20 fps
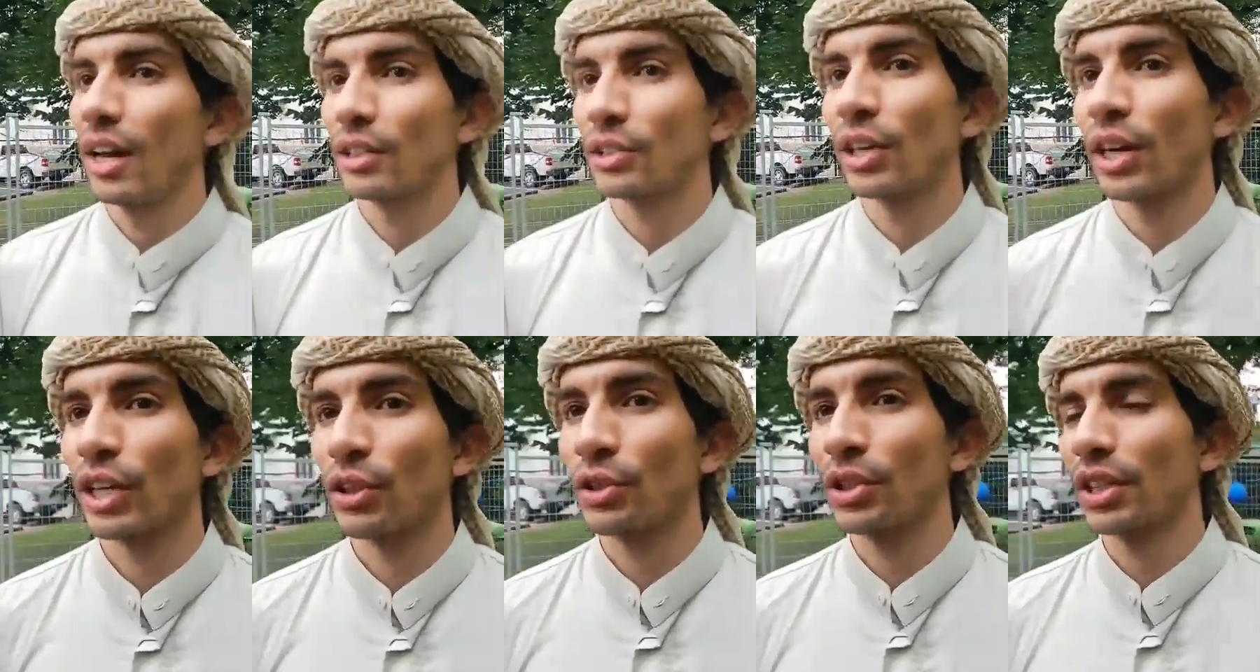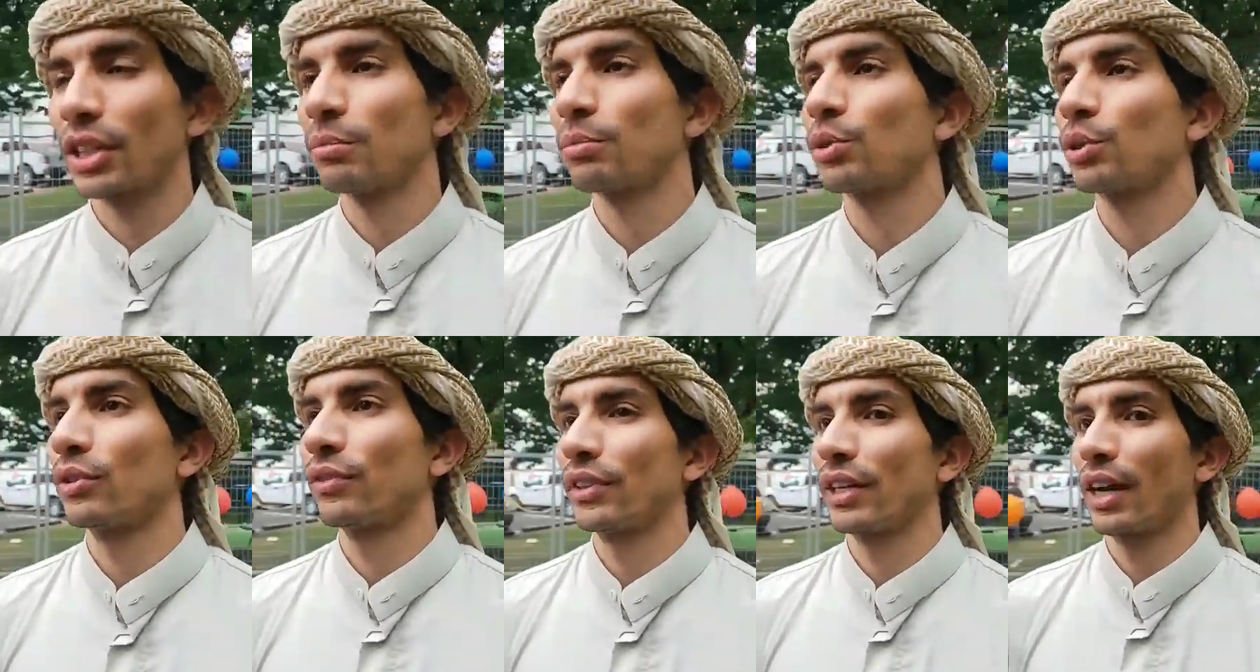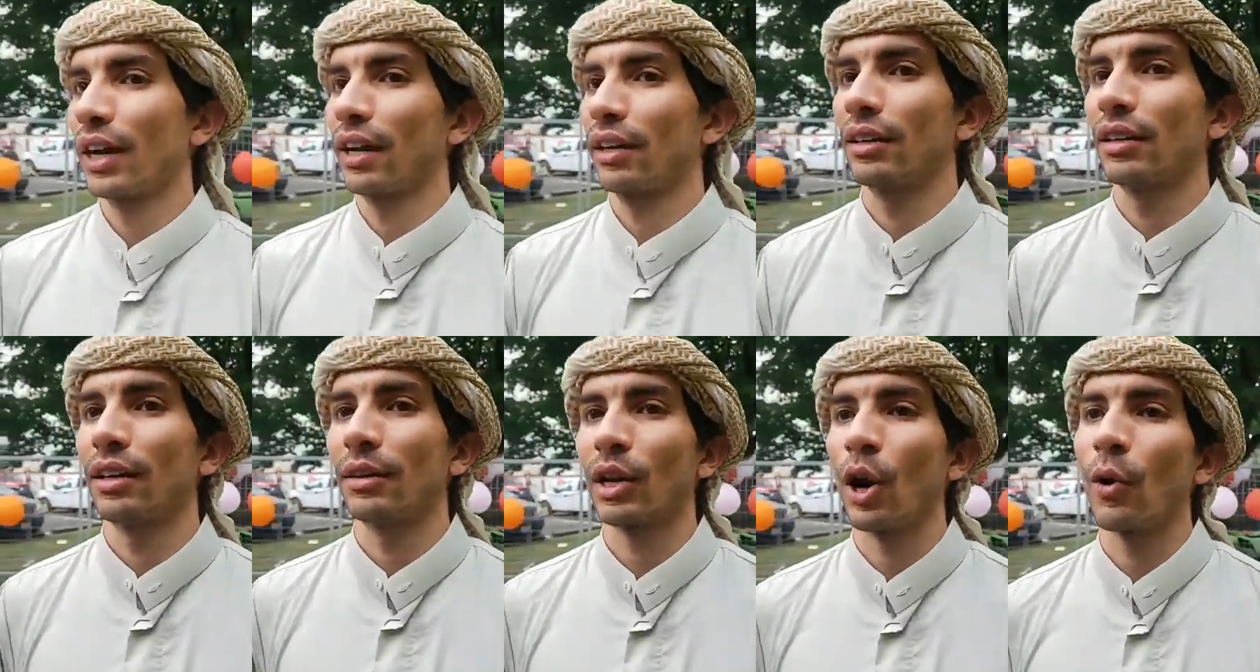As long as you can prove that
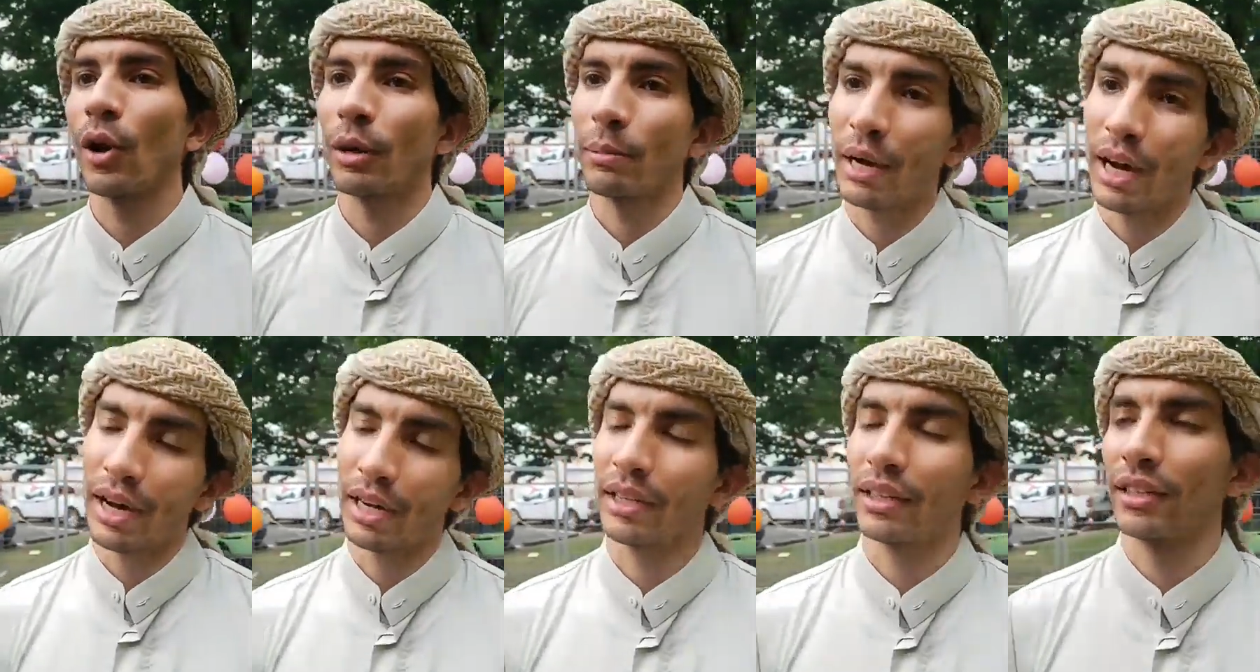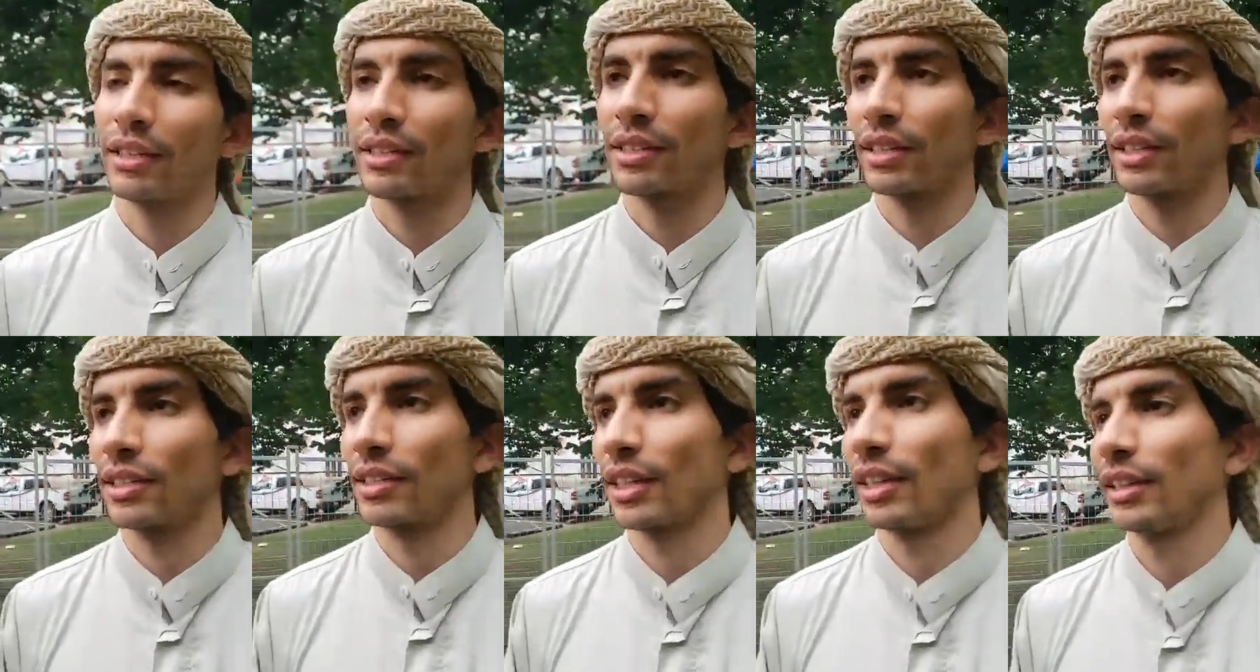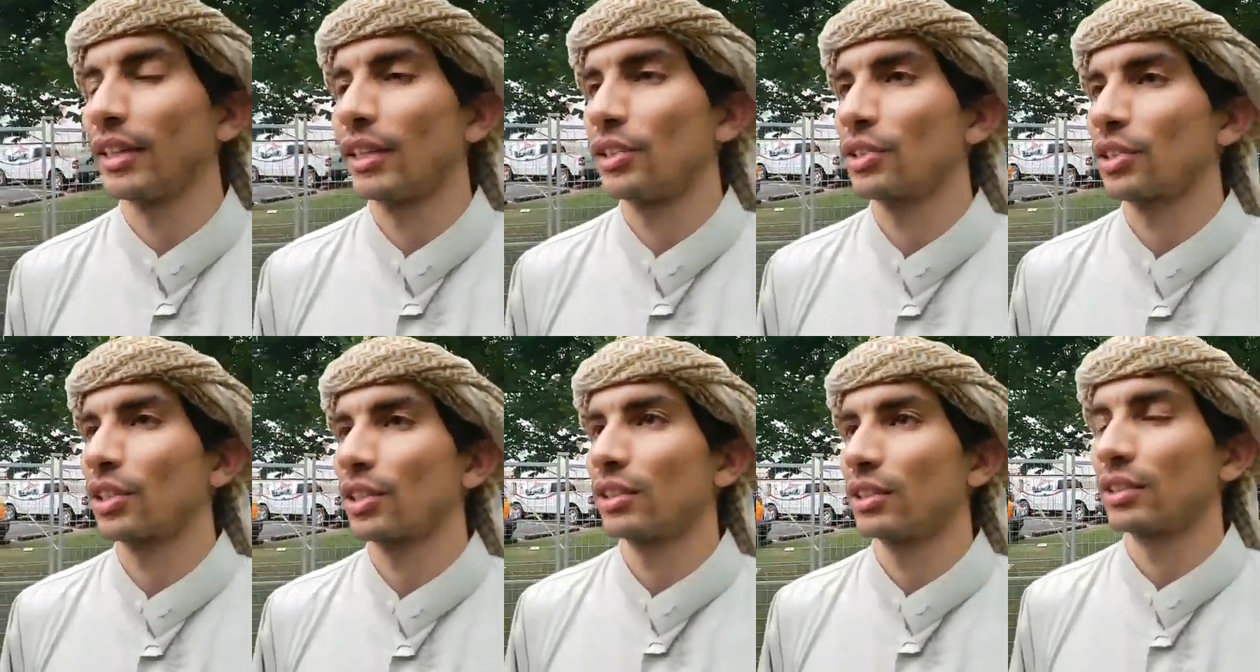going back is
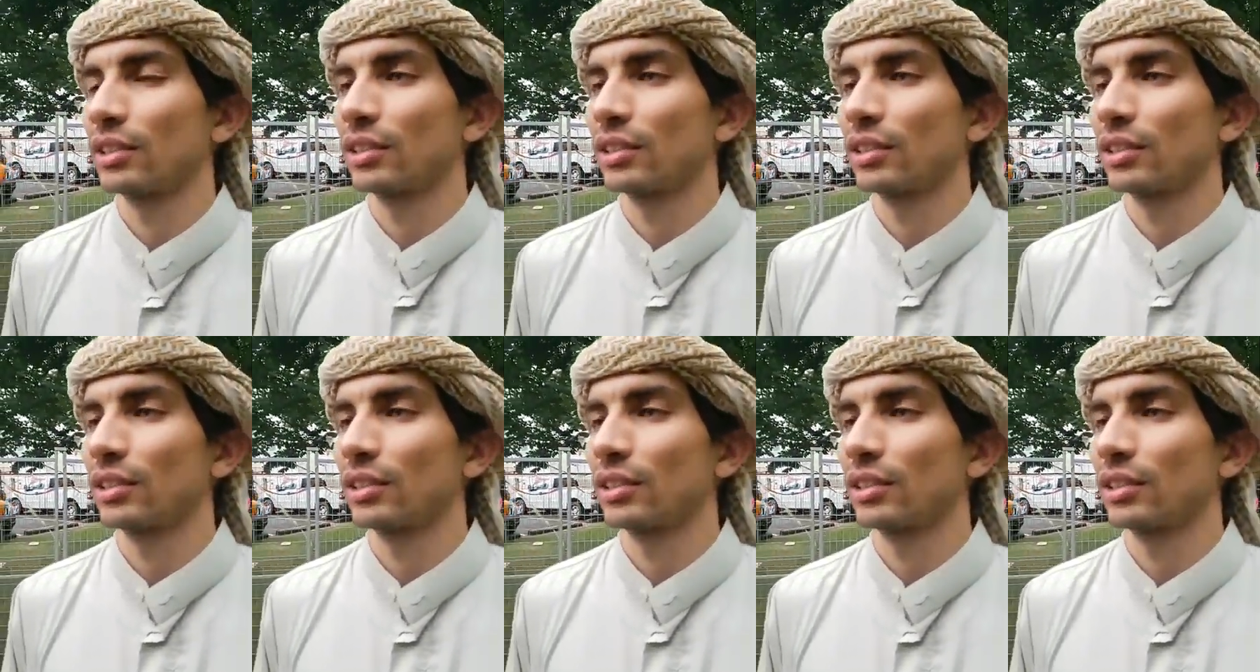dangerous.